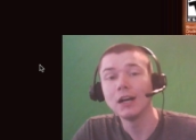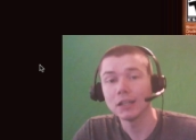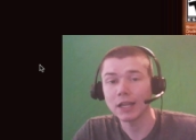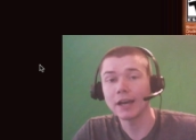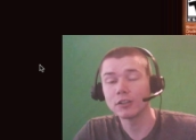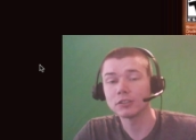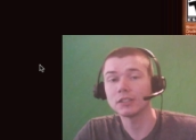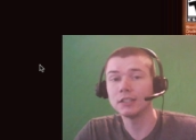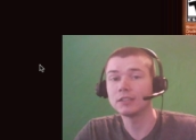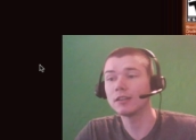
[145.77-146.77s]
ladders
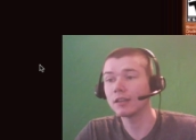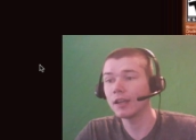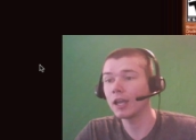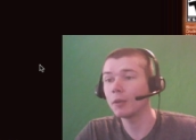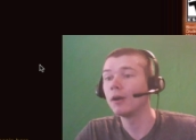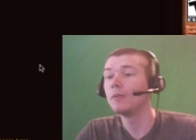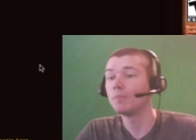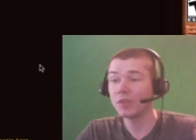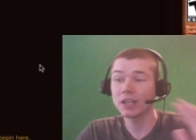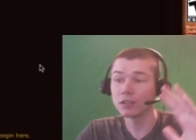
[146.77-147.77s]
into the game
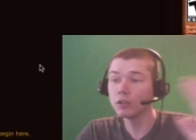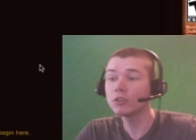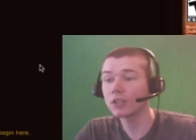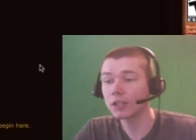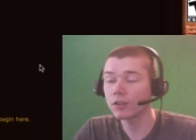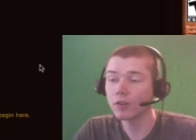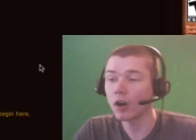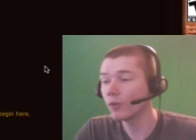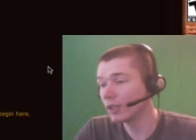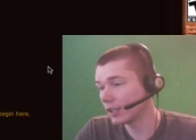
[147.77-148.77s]
and it looks like they're
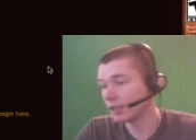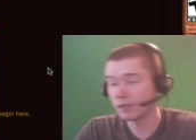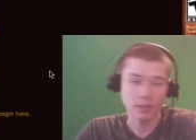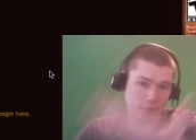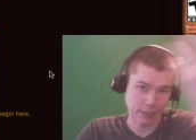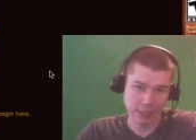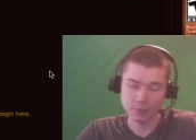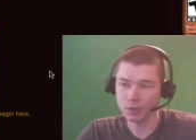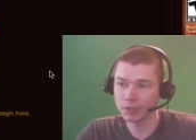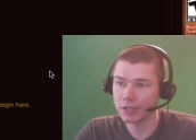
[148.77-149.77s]
already in the test
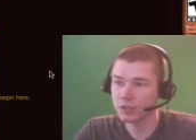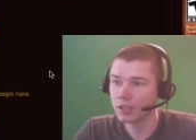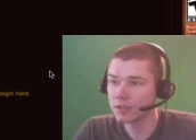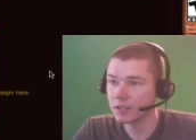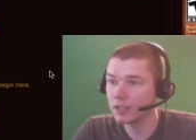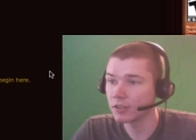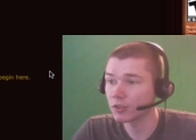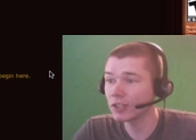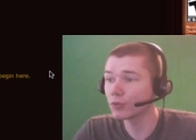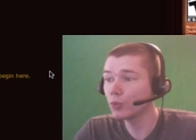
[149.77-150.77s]
build as you can see here.
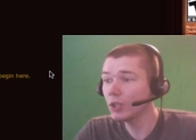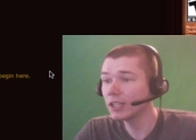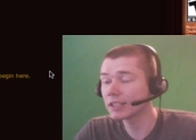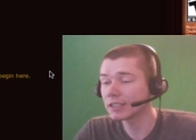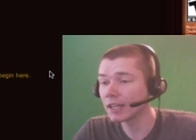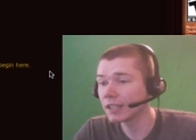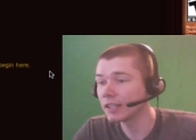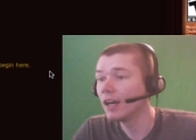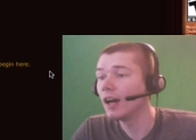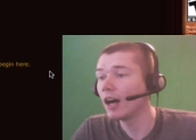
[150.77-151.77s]
So that's really
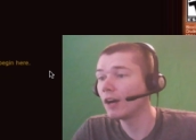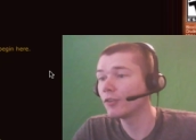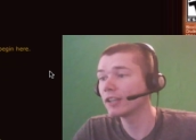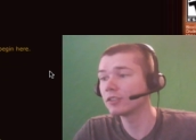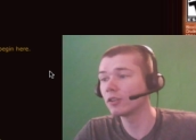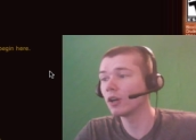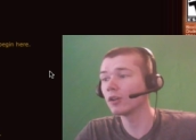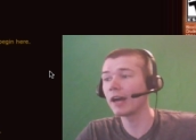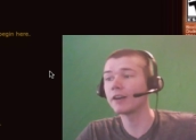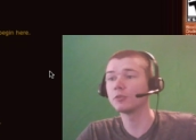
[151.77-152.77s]
exciting. Uh, if you guys don't know,
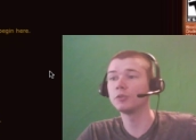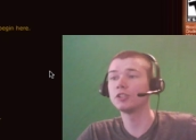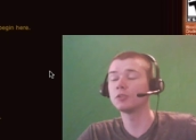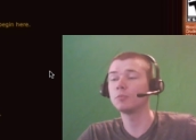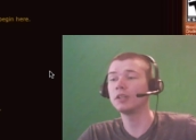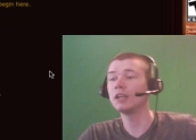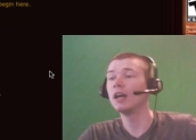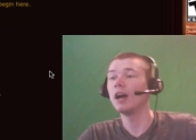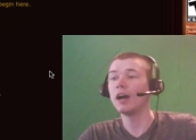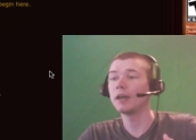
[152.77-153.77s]
ladders would just be
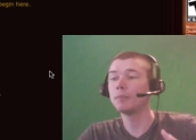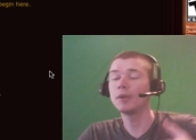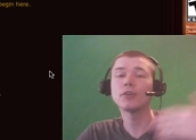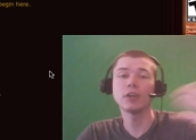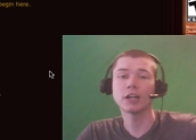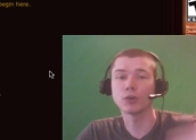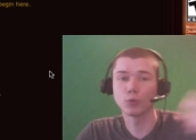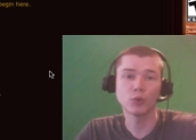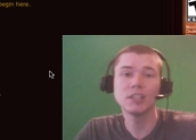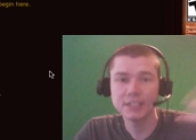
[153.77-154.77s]
a periodic
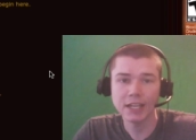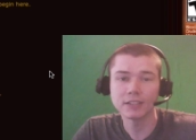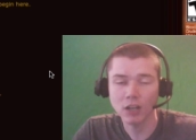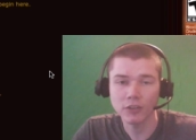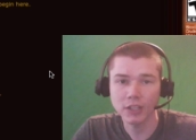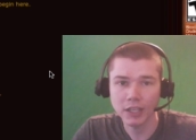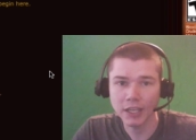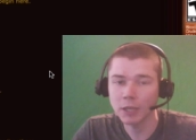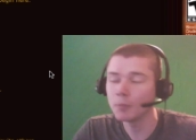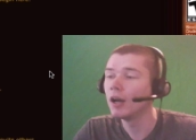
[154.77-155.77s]
reset on the game,